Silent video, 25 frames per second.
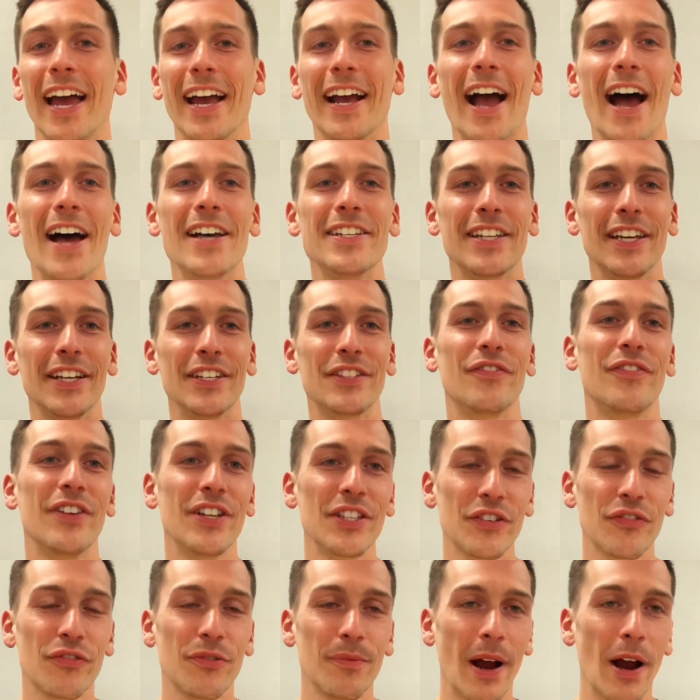guys, it's
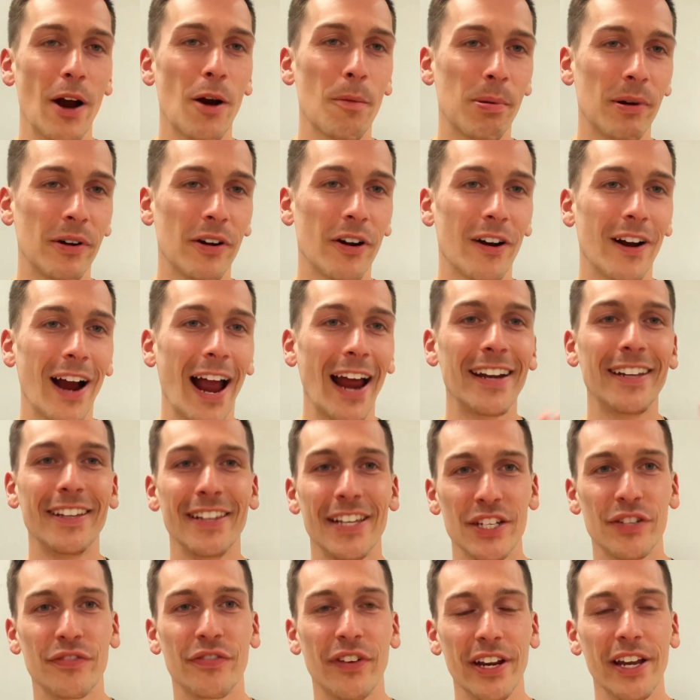Vince from Airpreneur, and in
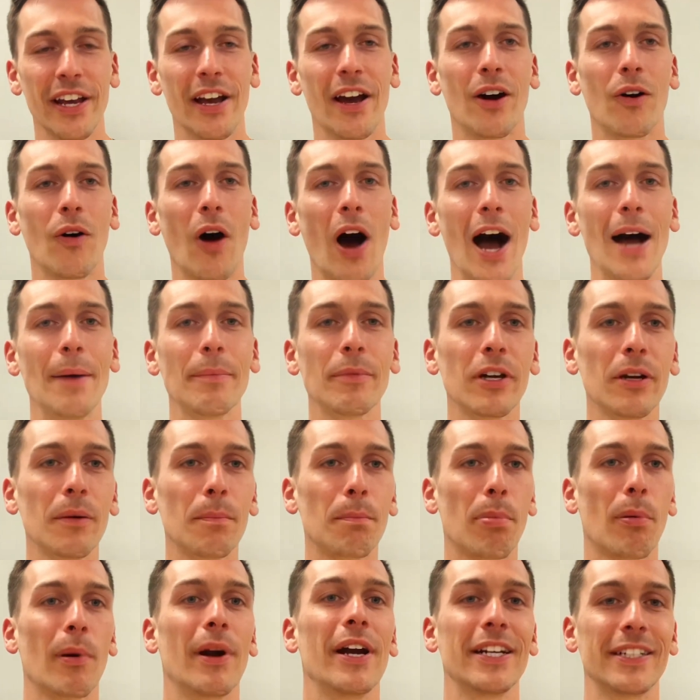this video, I'm gonna
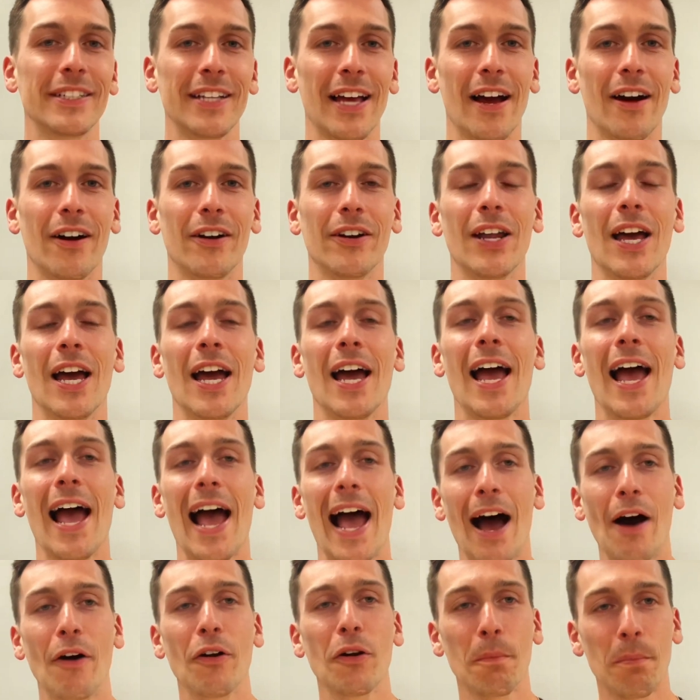break down
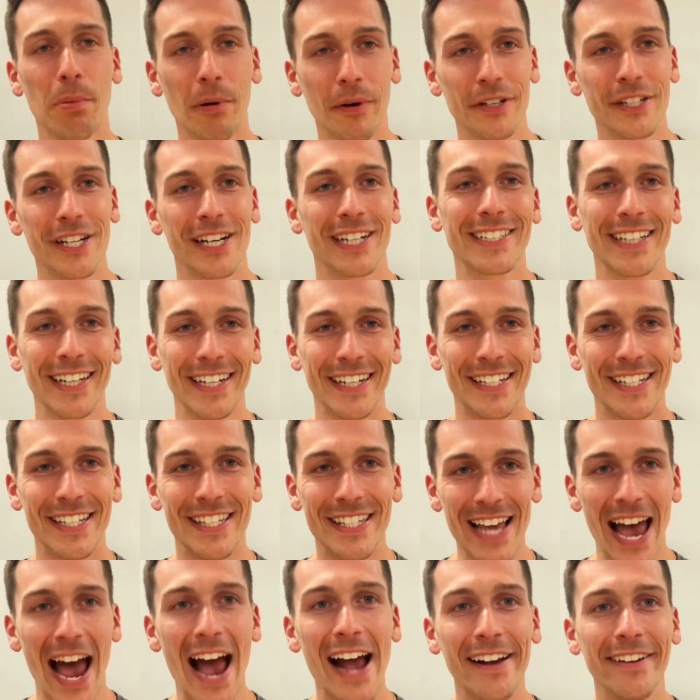how to predict
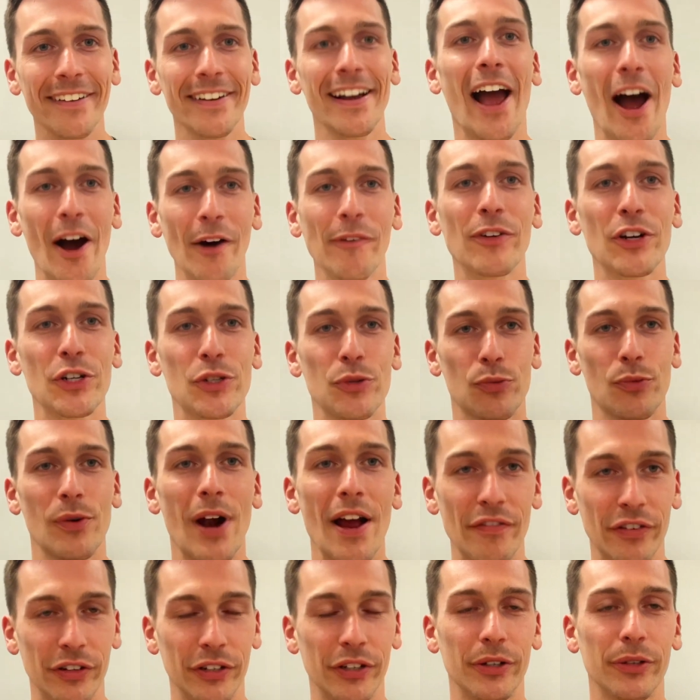exactly how much
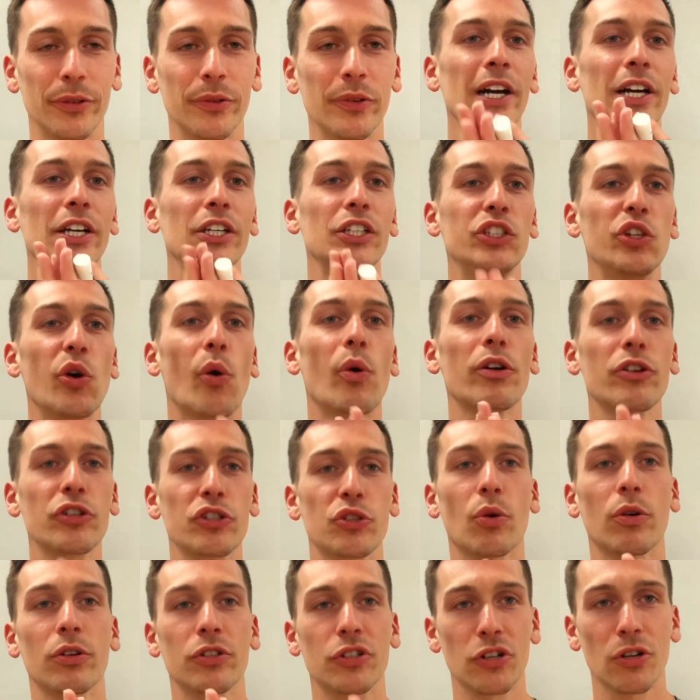revenue your
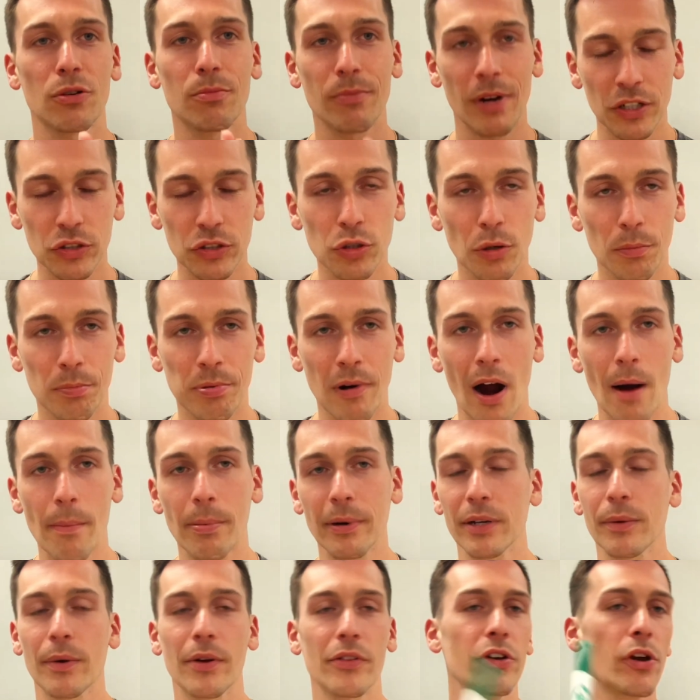short-term rental
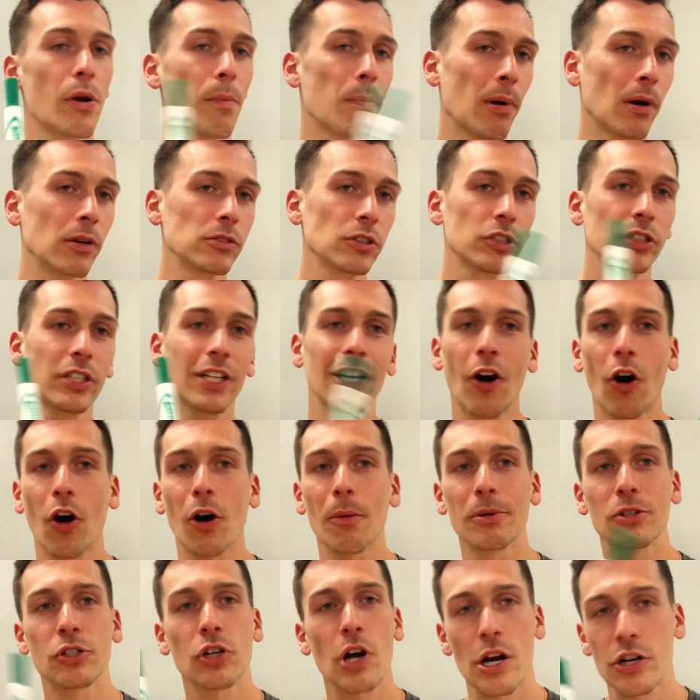property, whether you're purchasing,
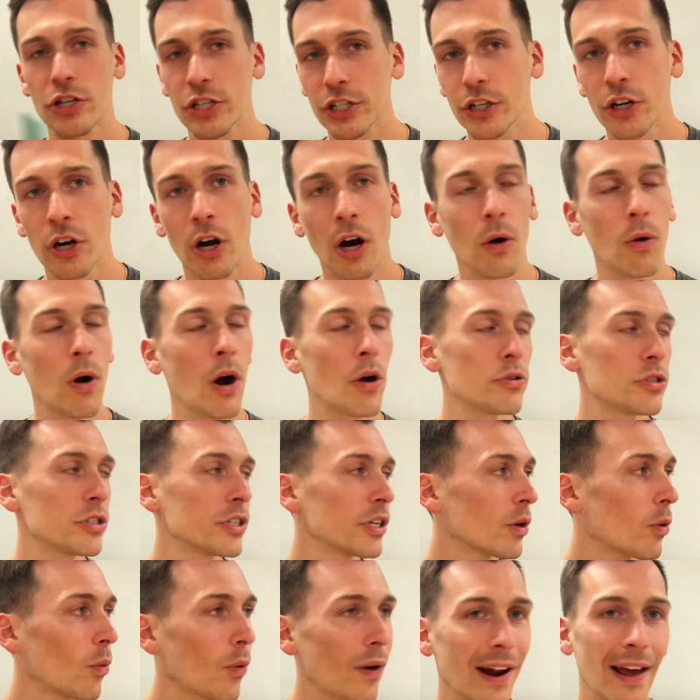arbitraging,
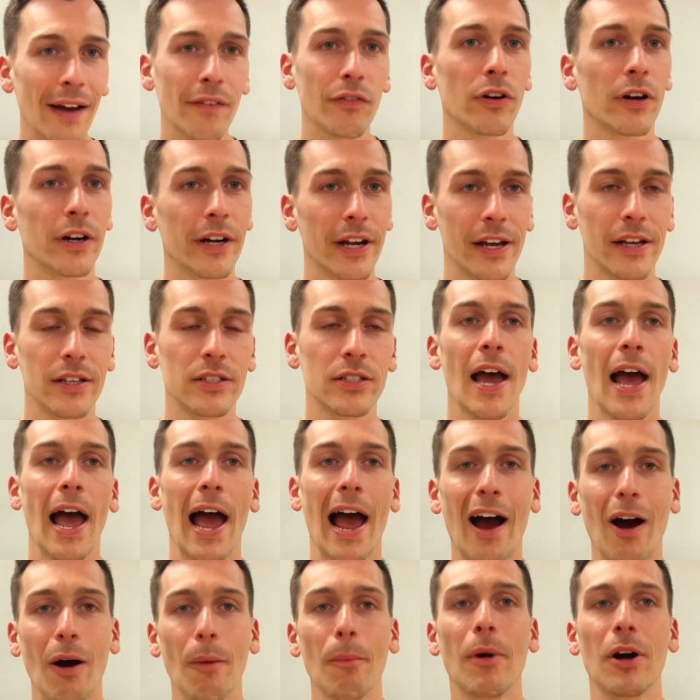co-hosting, whatever it is,
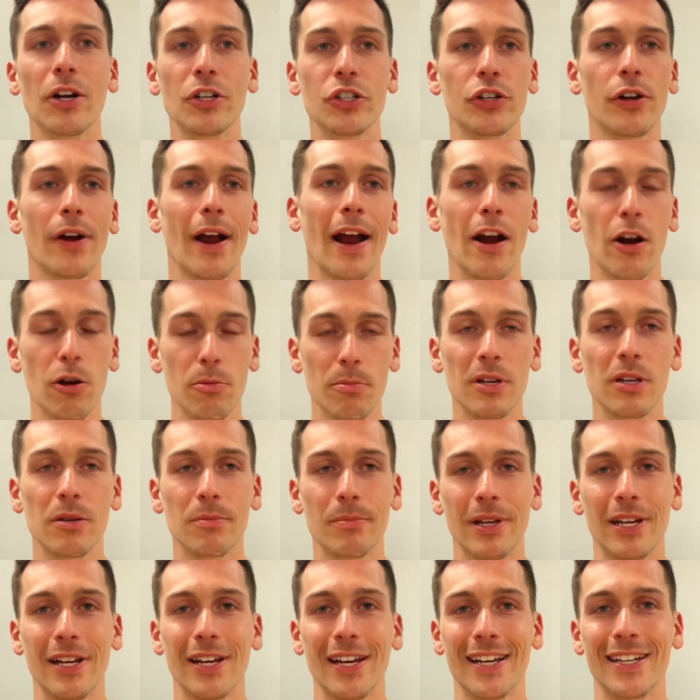how much your
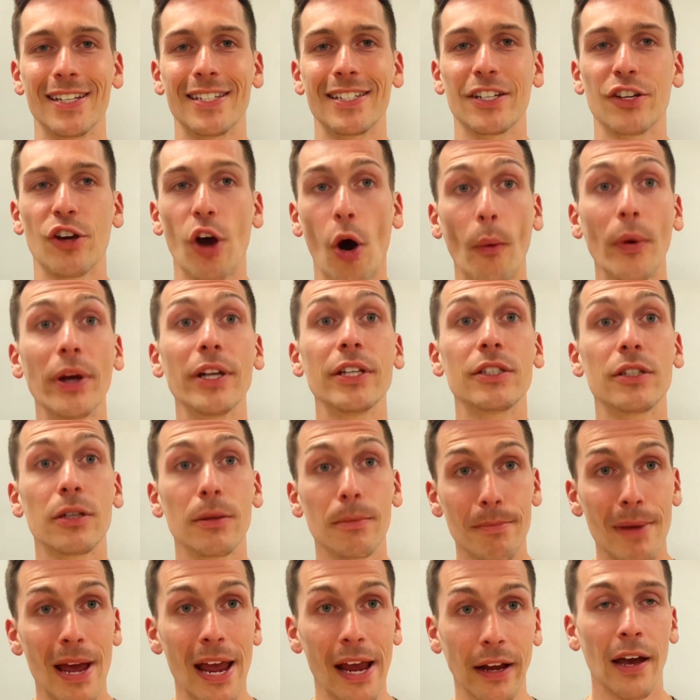Airbnb is going to
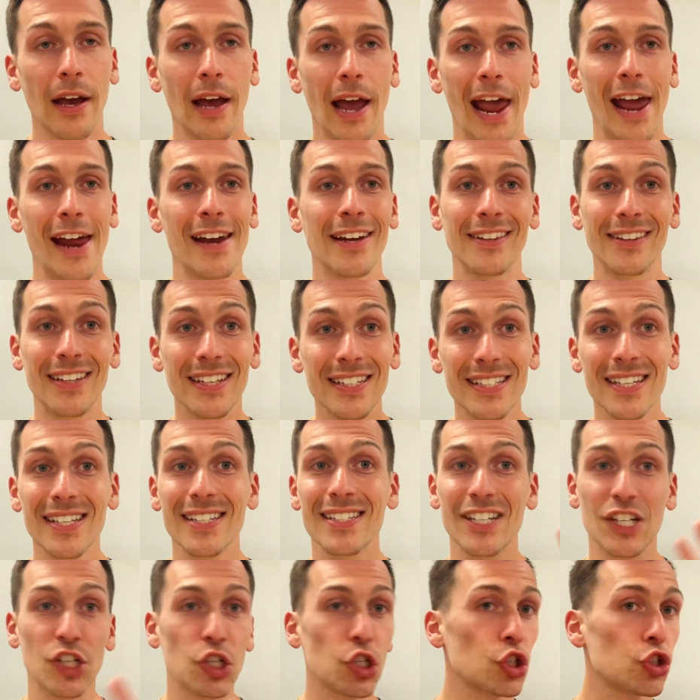make. And this is
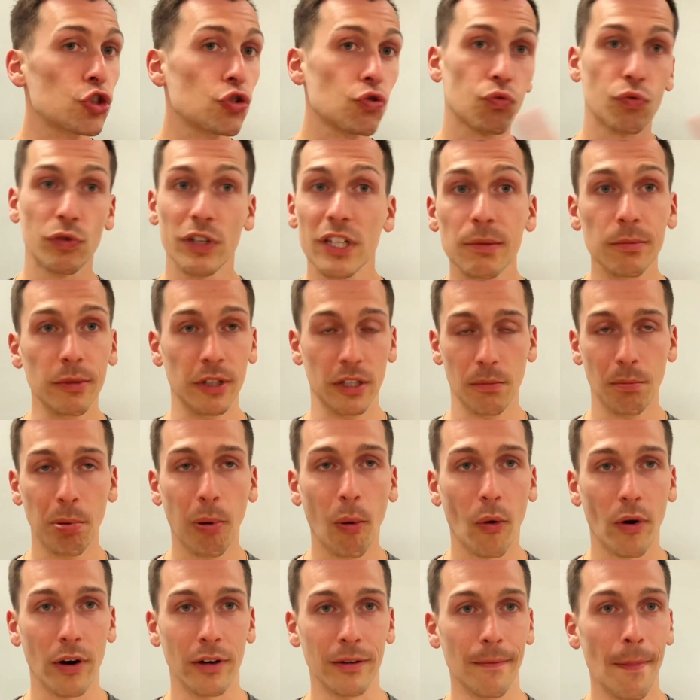extremely
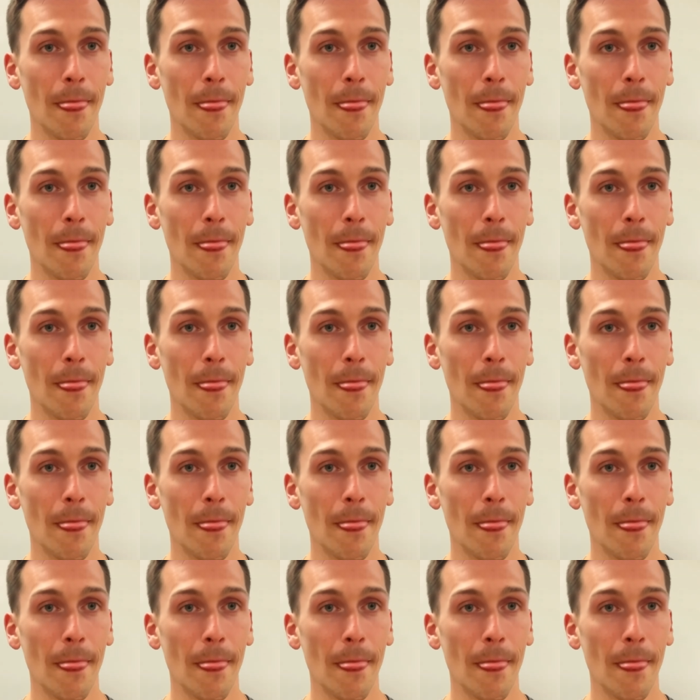important